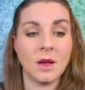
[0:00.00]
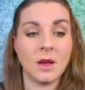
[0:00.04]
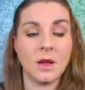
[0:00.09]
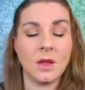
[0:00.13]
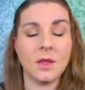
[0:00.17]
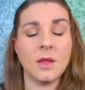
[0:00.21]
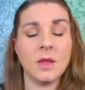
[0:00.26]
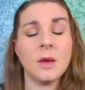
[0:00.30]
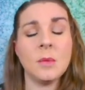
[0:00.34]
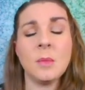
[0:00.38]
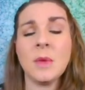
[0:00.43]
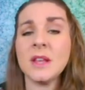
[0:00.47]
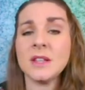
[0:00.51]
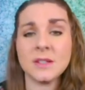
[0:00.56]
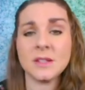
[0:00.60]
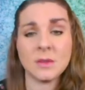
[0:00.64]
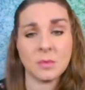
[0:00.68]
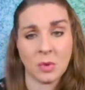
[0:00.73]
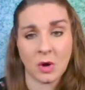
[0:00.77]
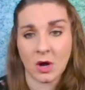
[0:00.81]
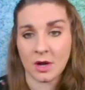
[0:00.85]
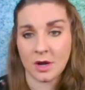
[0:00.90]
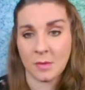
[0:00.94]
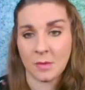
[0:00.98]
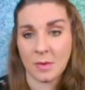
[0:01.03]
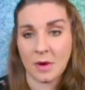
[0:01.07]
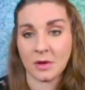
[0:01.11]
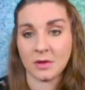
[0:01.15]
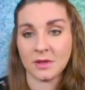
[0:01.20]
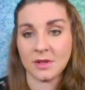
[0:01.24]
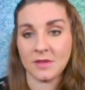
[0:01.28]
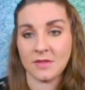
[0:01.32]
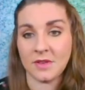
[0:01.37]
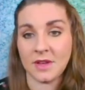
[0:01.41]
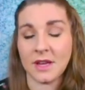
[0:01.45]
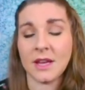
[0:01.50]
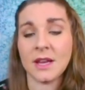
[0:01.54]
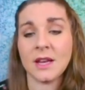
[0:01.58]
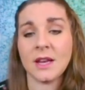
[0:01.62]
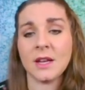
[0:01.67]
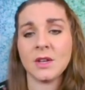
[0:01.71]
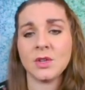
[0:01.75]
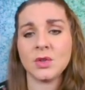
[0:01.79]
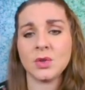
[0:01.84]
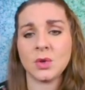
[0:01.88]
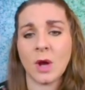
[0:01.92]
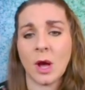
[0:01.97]
the amazing part about living in
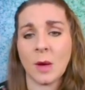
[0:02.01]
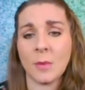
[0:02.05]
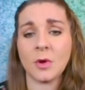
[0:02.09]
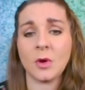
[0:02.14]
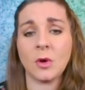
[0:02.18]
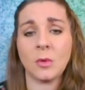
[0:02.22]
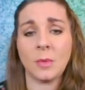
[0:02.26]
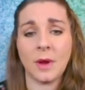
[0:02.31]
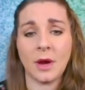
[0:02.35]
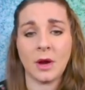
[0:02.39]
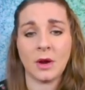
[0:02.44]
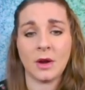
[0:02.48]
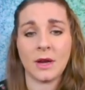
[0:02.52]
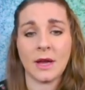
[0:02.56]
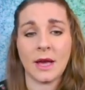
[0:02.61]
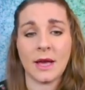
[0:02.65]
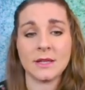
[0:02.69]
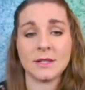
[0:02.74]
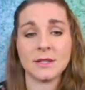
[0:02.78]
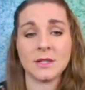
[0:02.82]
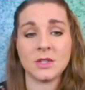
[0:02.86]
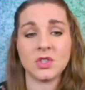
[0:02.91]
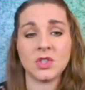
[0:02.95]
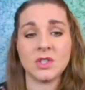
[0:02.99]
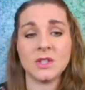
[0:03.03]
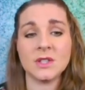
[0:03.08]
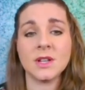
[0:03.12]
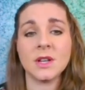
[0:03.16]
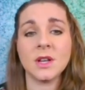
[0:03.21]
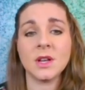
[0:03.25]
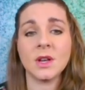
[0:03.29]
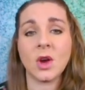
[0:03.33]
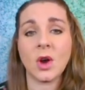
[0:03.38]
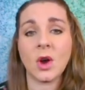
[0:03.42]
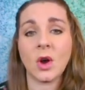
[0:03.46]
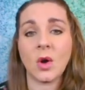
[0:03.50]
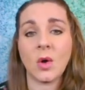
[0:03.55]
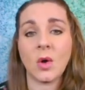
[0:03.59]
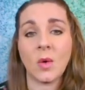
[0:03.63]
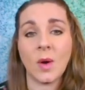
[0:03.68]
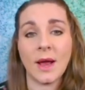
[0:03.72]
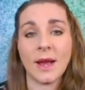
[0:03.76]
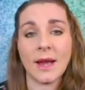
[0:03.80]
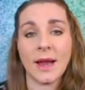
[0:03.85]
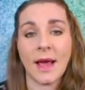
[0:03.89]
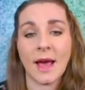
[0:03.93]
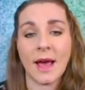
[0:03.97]
a tropical paradise. She's gonna
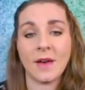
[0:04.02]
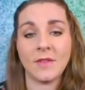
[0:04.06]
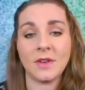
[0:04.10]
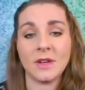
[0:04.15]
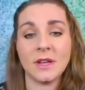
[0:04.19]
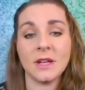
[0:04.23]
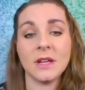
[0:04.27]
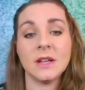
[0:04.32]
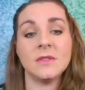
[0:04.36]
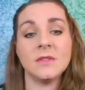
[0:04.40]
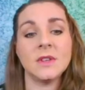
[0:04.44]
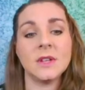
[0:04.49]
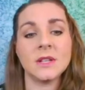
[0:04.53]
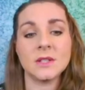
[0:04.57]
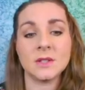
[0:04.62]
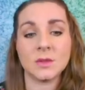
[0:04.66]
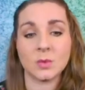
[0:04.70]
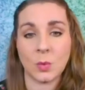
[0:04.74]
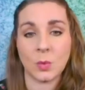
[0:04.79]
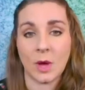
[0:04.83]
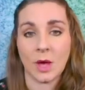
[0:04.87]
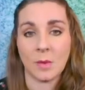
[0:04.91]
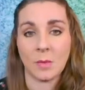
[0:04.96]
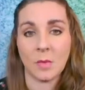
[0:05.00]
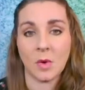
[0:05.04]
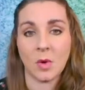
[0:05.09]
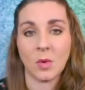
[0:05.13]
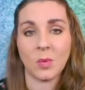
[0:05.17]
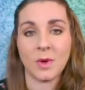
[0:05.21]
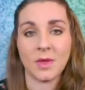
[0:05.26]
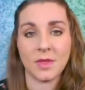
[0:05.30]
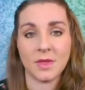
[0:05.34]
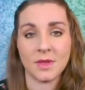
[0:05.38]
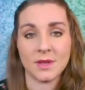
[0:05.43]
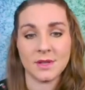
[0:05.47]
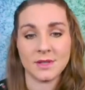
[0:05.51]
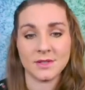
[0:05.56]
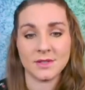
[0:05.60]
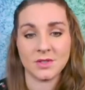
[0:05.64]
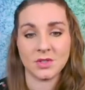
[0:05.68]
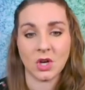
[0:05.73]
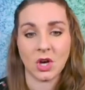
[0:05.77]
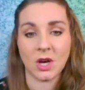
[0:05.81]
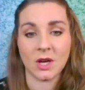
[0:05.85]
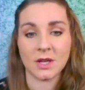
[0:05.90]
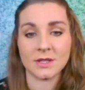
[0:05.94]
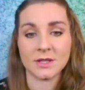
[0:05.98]
go and have an evening swim with these
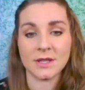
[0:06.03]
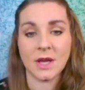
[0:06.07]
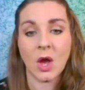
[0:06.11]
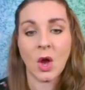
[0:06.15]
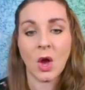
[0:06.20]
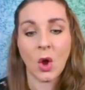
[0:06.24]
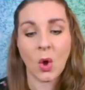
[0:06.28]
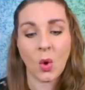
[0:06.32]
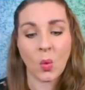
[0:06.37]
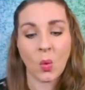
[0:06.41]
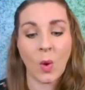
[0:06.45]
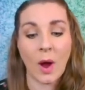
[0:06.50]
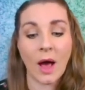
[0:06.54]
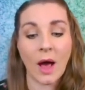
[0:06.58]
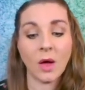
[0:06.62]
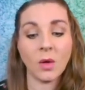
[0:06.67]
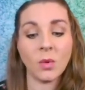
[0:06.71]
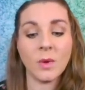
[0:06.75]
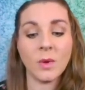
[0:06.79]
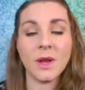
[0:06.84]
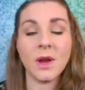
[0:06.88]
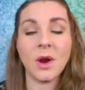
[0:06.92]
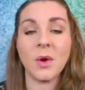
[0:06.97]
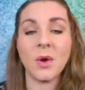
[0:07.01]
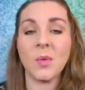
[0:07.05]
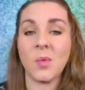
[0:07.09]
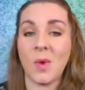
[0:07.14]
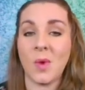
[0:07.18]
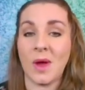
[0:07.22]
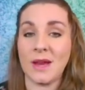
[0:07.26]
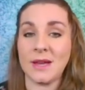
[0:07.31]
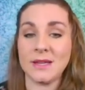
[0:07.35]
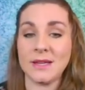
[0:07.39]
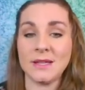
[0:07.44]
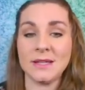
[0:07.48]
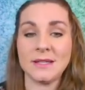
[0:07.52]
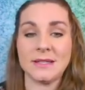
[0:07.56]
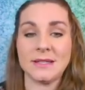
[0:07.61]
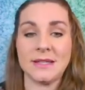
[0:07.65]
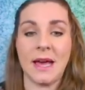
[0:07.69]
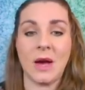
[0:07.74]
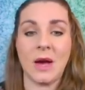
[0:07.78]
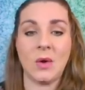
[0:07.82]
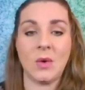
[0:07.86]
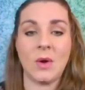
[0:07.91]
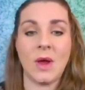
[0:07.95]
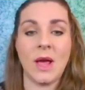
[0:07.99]
dogs while we are winding
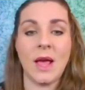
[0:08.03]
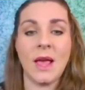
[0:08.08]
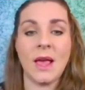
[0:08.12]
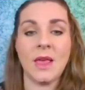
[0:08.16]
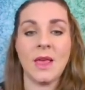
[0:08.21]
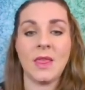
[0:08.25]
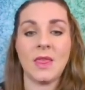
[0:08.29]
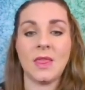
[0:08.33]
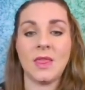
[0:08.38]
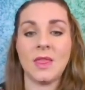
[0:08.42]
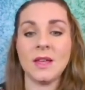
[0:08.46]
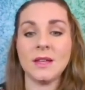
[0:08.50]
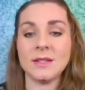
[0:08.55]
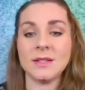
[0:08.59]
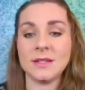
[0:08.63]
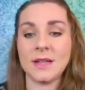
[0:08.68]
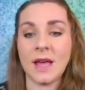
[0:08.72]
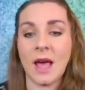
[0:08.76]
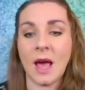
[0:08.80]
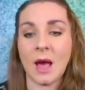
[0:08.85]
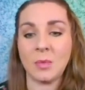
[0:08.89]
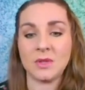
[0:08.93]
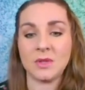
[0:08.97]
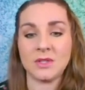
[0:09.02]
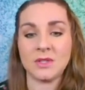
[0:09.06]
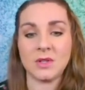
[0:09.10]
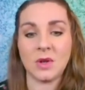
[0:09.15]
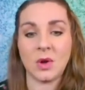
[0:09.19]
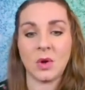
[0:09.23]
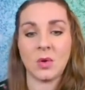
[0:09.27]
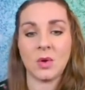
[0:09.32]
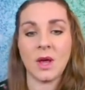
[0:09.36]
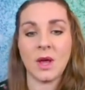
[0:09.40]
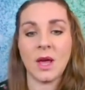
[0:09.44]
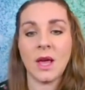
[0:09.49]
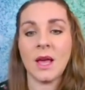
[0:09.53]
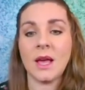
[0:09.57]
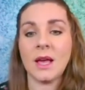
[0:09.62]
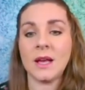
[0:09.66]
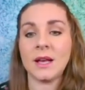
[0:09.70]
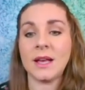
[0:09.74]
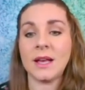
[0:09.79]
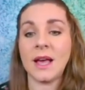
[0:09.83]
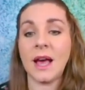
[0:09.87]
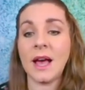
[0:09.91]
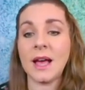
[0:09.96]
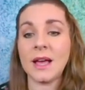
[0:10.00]
down this episode.
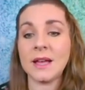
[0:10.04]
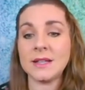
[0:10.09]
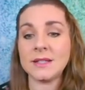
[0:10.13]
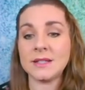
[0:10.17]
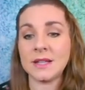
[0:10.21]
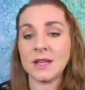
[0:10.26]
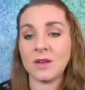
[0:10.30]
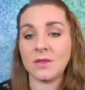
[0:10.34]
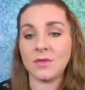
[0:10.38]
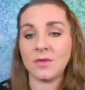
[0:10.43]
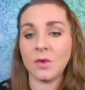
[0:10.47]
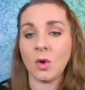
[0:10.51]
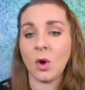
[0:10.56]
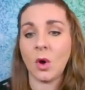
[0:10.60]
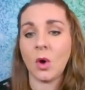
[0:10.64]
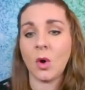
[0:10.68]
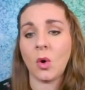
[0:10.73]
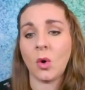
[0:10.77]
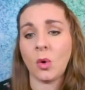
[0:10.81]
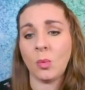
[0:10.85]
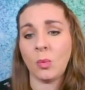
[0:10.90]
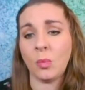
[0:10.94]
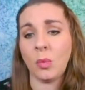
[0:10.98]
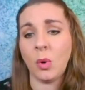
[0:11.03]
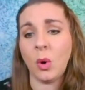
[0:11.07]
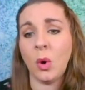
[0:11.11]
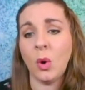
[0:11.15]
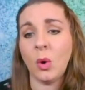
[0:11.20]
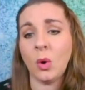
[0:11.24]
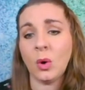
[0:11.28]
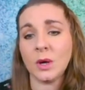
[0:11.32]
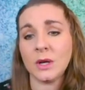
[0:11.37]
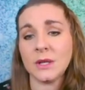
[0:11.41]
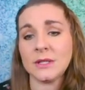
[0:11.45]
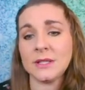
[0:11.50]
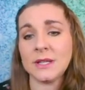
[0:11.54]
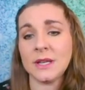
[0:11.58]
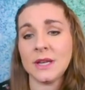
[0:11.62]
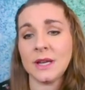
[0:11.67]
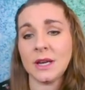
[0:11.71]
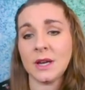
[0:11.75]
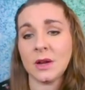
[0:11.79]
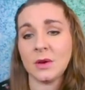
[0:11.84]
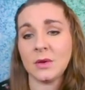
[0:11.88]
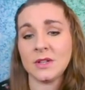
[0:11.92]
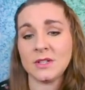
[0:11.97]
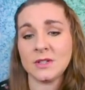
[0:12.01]
Guys, oh, poor
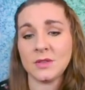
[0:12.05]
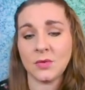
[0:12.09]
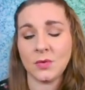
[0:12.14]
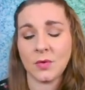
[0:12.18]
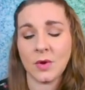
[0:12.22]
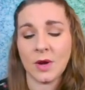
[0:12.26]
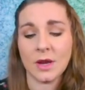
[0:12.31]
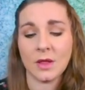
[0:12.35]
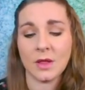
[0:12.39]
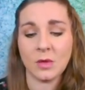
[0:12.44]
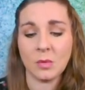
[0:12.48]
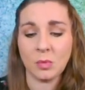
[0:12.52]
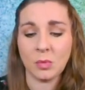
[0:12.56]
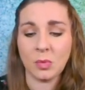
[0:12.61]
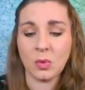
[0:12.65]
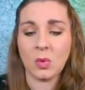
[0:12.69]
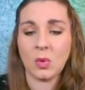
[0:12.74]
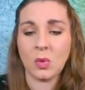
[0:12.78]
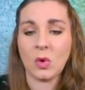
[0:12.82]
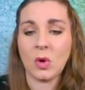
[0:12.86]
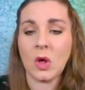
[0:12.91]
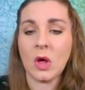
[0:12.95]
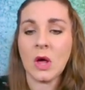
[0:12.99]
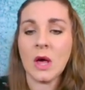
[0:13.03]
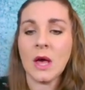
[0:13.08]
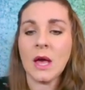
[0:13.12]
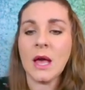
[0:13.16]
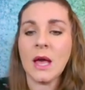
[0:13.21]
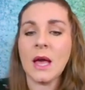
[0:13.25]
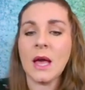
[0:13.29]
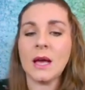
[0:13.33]
Tito, he's afraid of the pool.